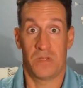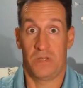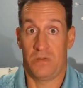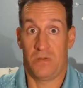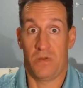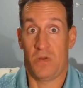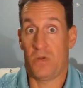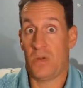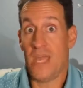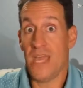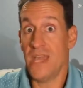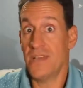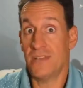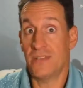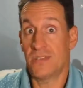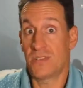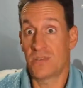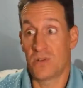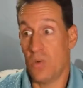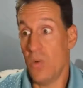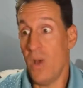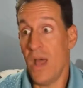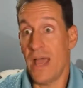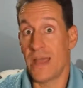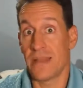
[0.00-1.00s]
Okay,
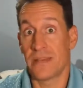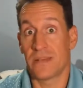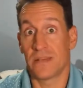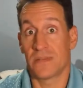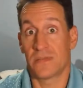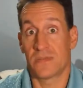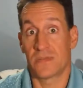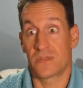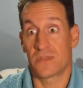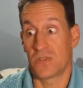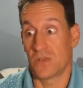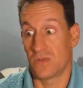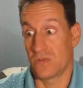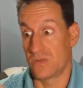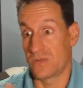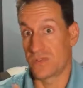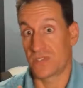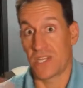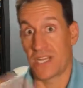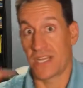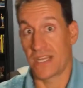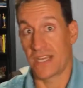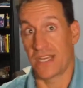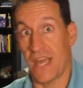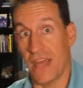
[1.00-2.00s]
so what? So
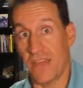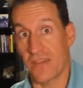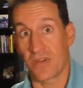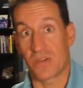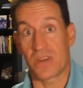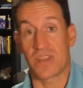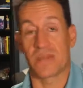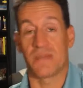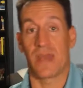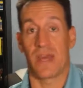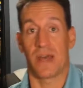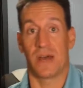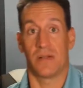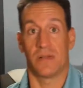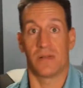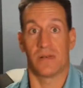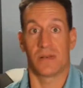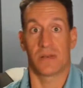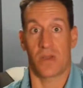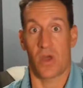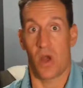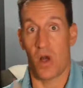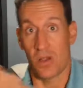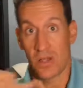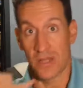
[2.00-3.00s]
send another email,
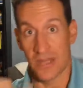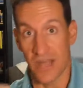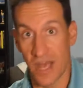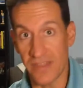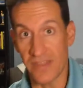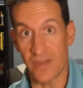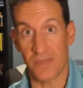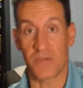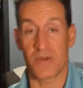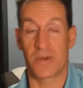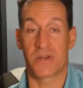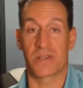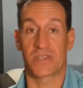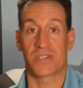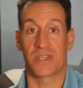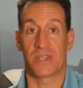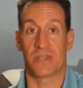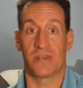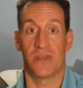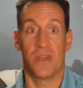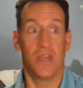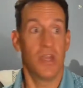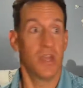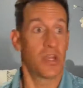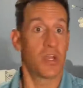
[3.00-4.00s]
call another
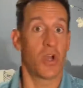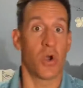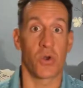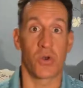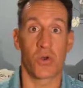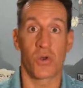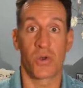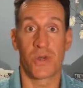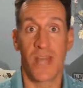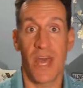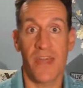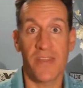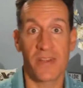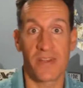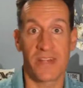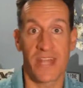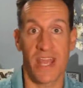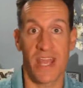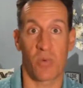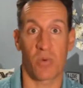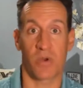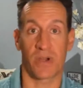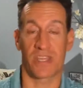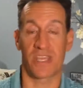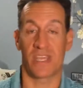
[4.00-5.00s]
person, go to another
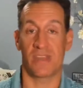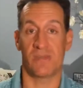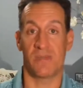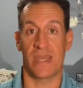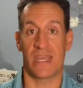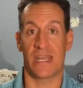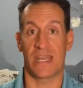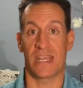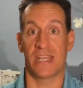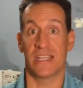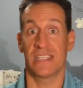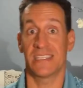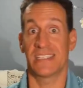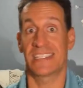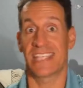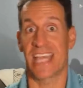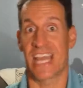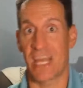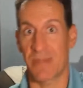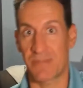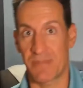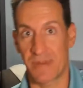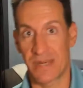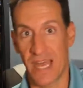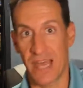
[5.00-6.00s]
networking meeting, set
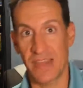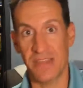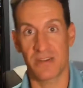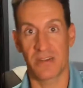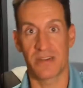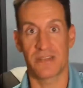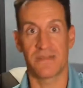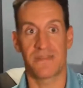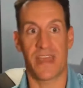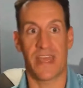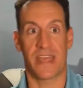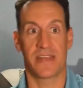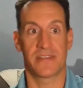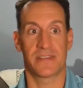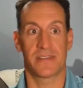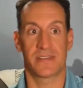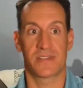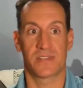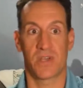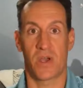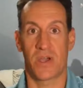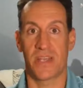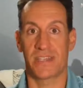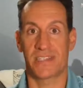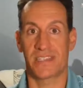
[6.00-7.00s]
up another event.
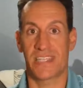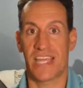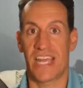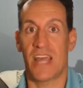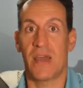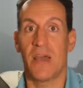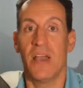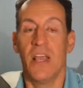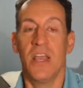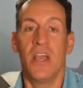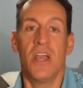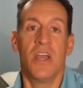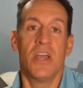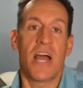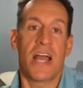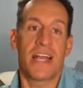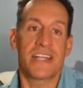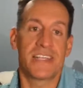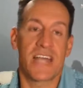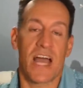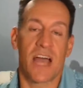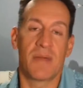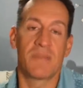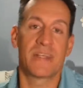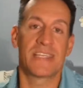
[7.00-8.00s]
So I set up, I, am
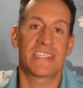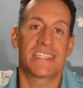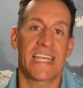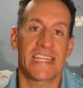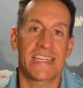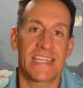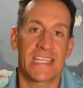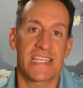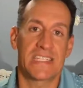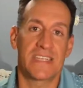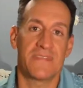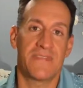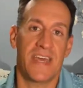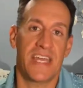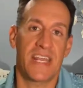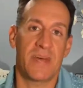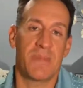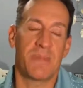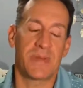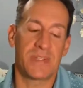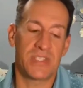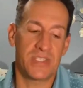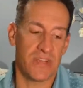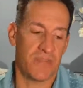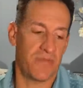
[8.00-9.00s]
going to set this event up.
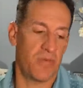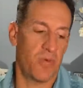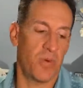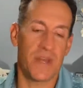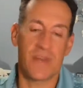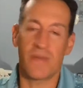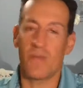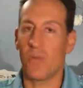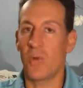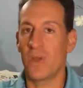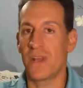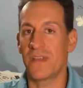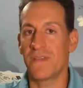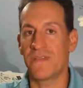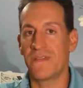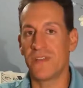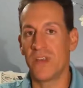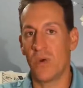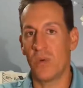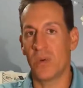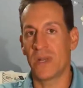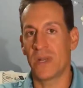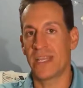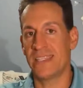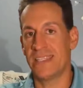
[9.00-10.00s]
But Jeff, what if, what if no
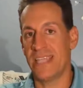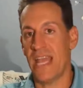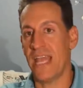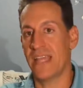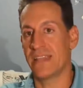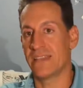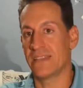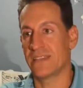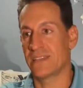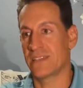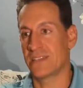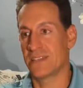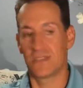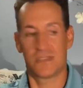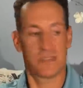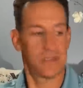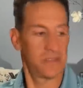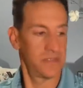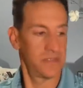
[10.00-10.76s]
one attends?